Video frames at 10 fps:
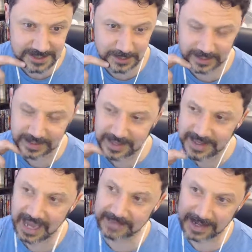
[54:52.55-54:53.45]
So it
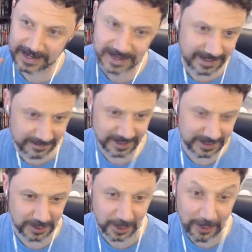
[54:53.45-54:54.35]
had that kind of like
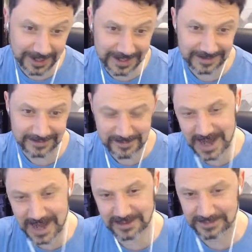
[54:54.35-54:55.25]
DeLorean from
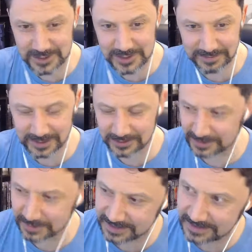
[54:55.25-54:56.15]
Back to the Future feel
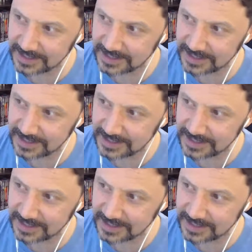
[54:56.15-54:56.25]
to it.